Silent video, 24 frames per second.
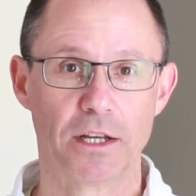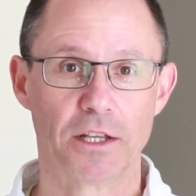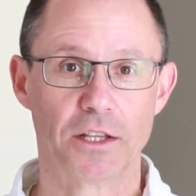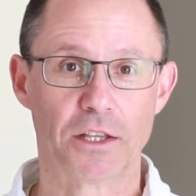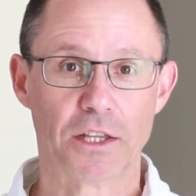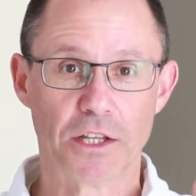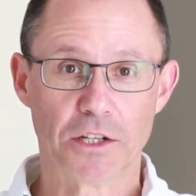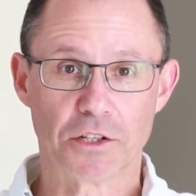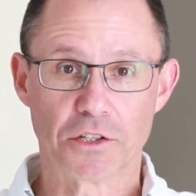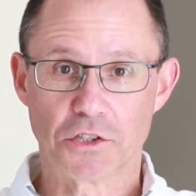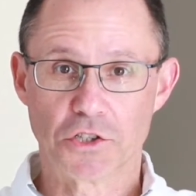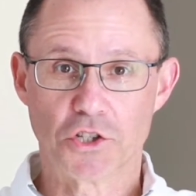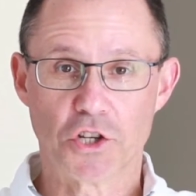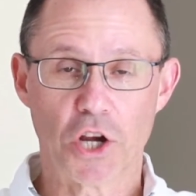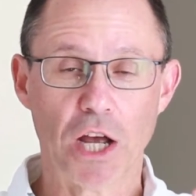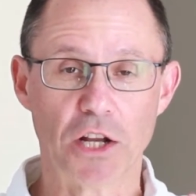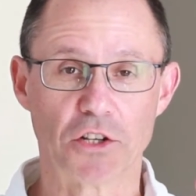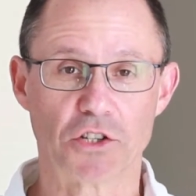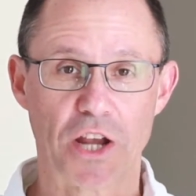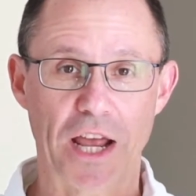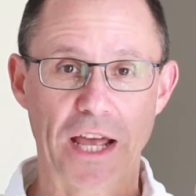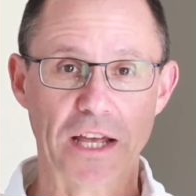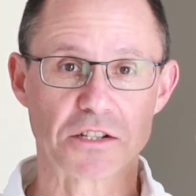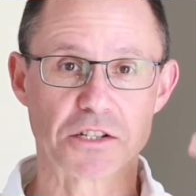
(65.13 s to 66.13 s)
The
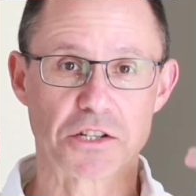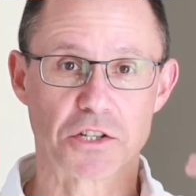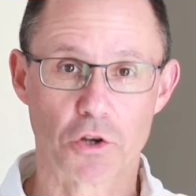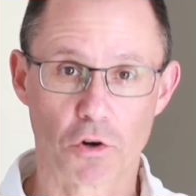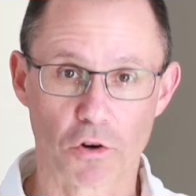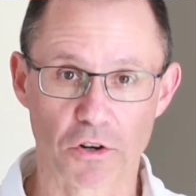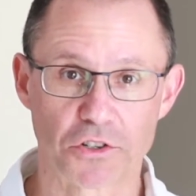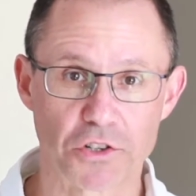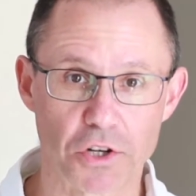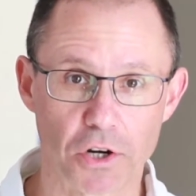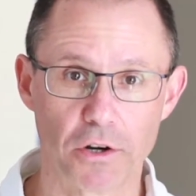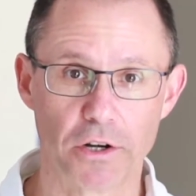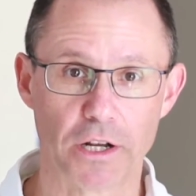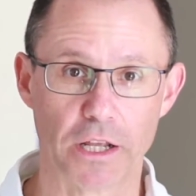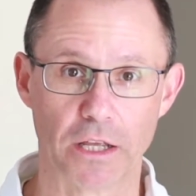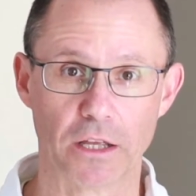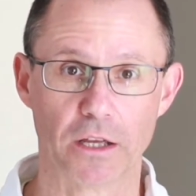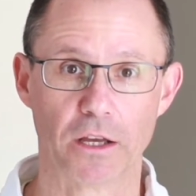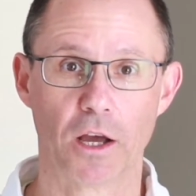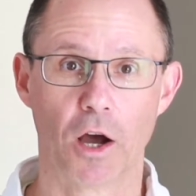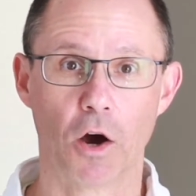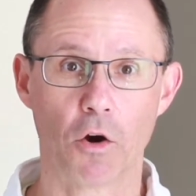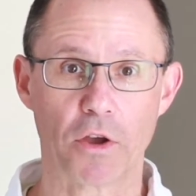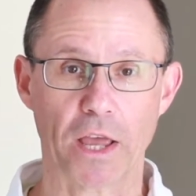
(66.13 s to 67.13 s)
judge asks your attorney,
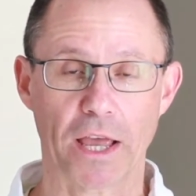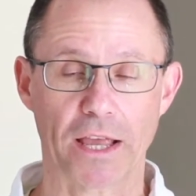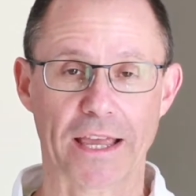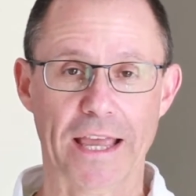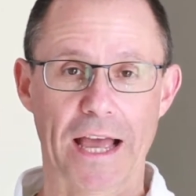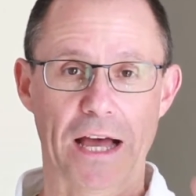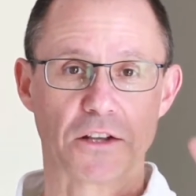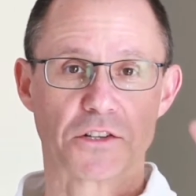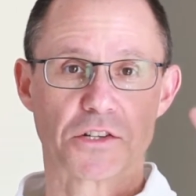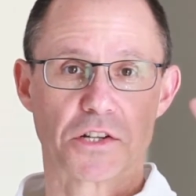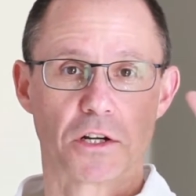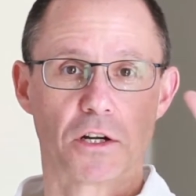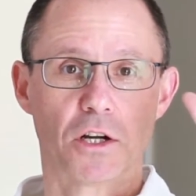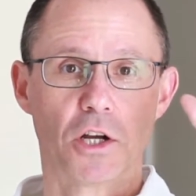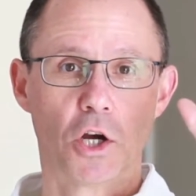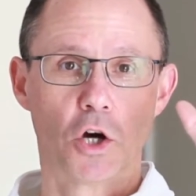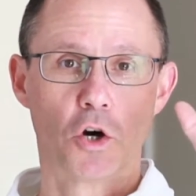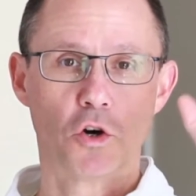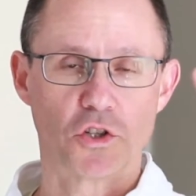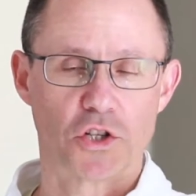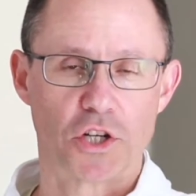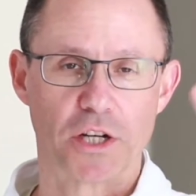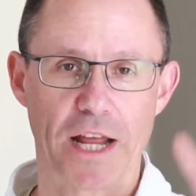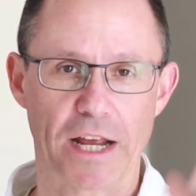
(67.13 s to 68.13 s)
Okay, counselor,
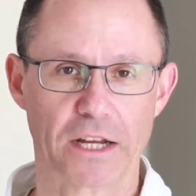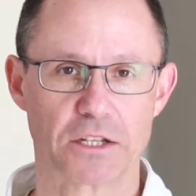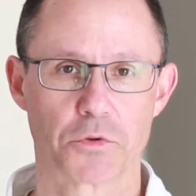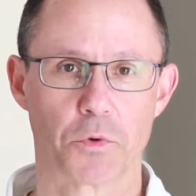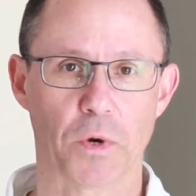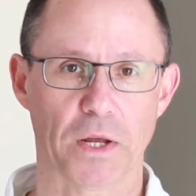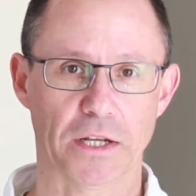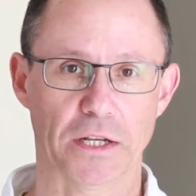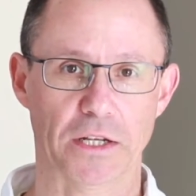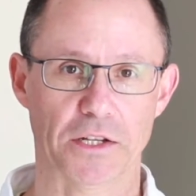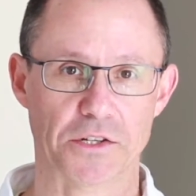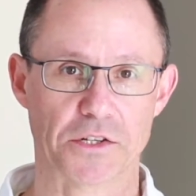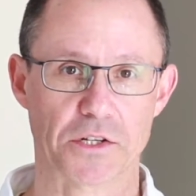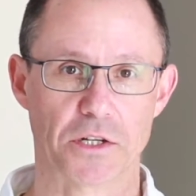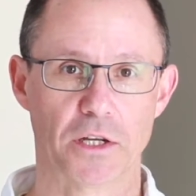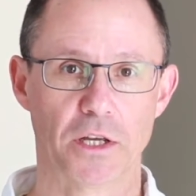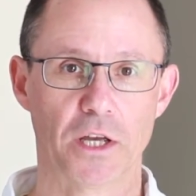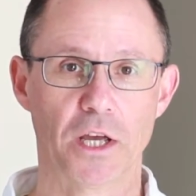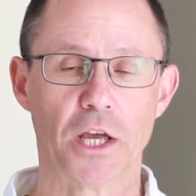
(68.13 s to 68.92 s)
who's your next witness?